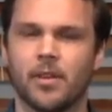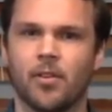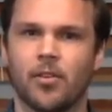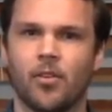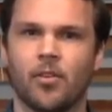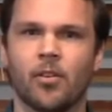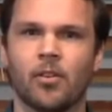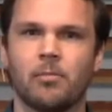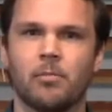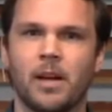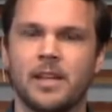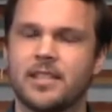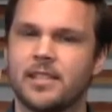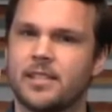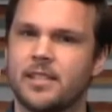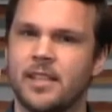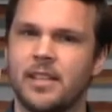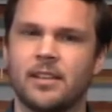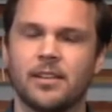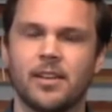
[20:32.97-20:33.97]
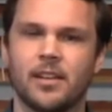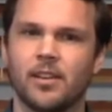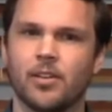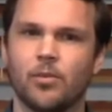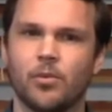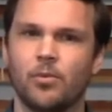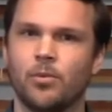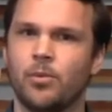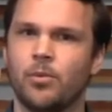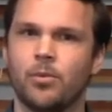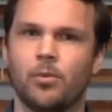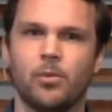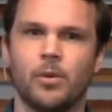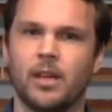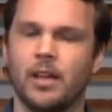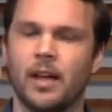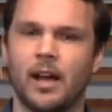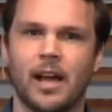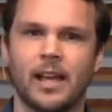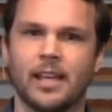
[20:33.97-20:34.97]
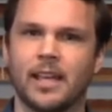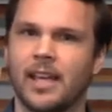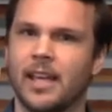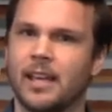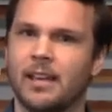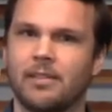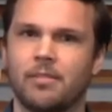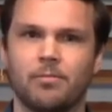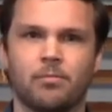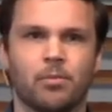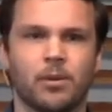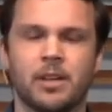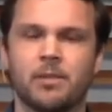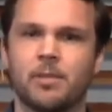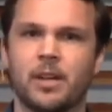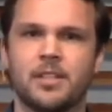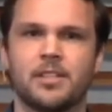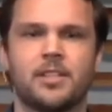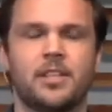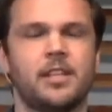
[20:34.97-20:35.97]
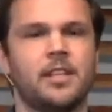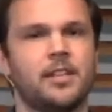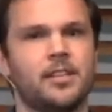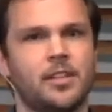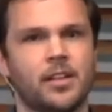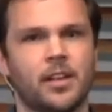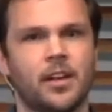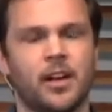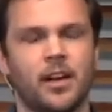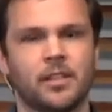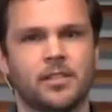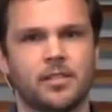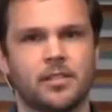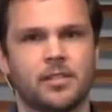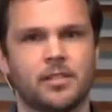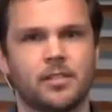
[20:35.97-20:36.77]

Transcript: Or my sin, I can't bring my sin into God's